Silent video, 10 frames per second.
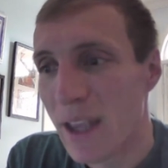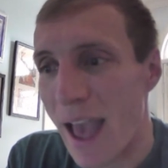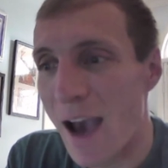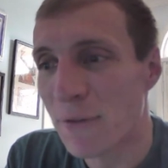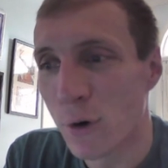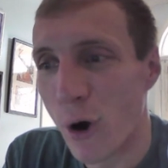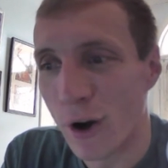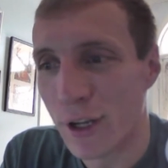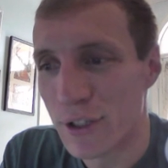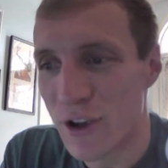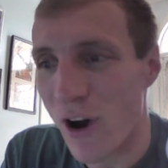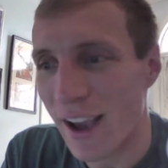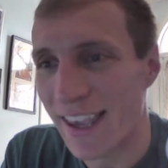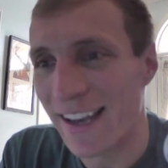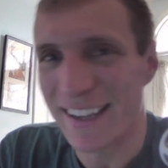After Arkansas,
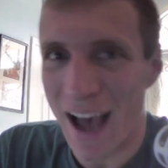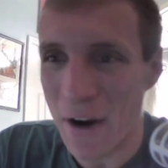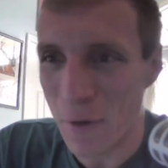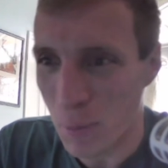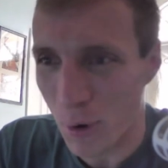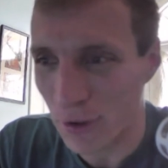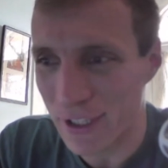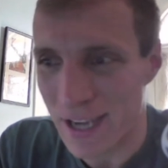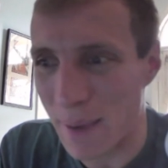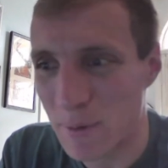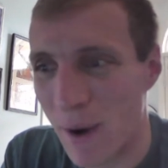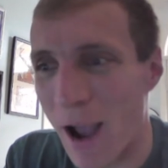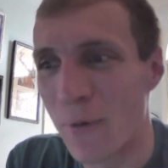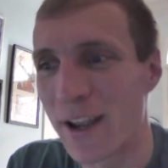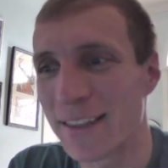again, kind of a poorly timed
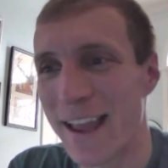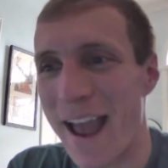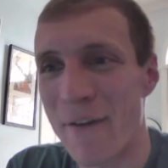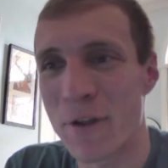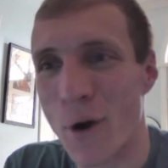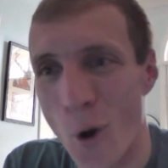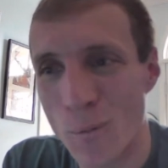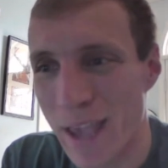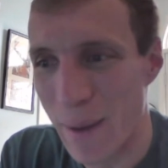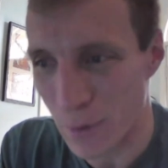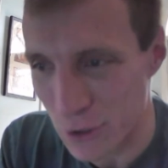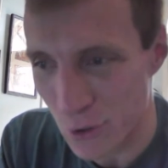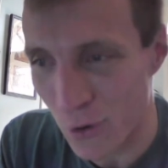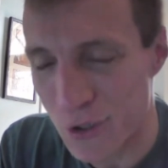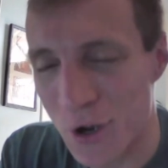bye week. They have their home game with
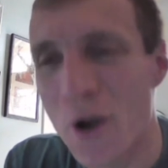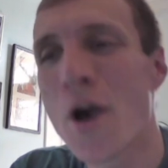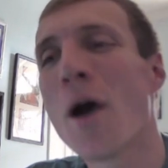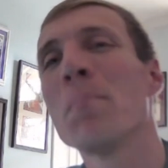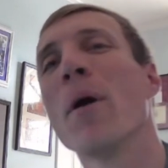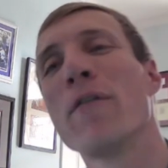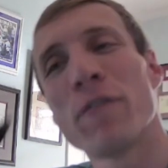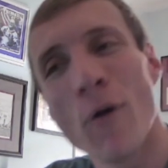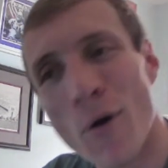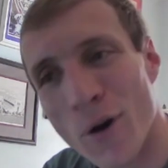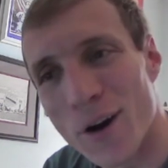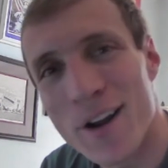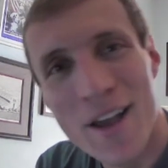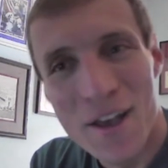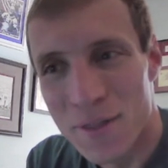Georgia before
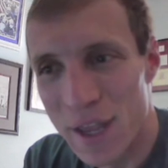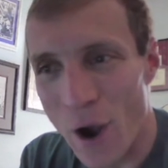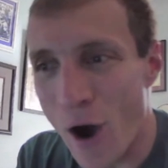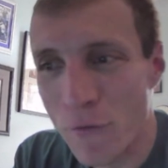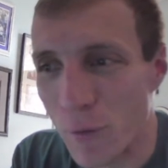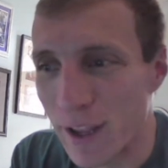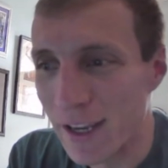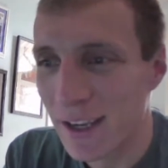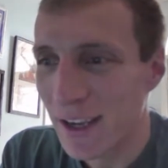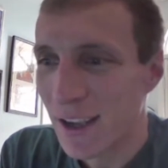the off week.